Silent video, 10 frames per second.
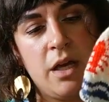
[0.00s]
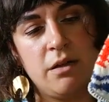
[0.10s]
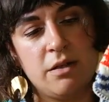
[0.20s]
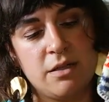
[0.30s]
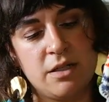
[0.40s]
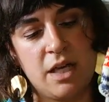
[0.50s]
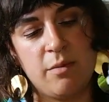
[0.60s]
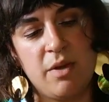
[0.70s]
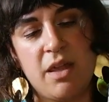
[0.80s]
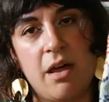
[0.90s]
It doesn't take
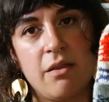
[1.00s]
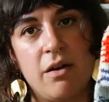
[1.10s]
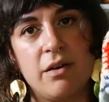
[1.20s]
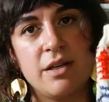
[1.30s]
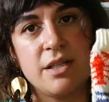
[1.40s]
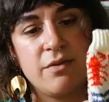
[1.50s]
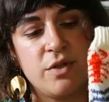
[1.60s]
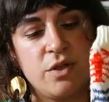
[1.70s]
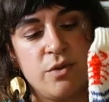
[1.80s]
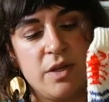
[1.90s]
me that long. I just have to
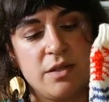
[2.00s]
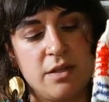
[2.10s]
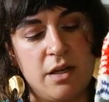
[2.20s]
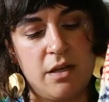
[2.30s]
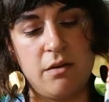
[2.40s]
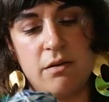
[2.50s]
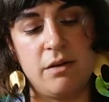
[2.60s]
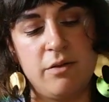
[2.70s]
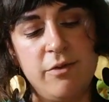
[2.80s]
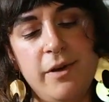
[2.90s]
do this and a heel and
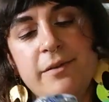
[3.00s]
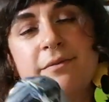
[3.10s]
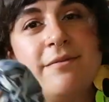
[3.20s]
a foot.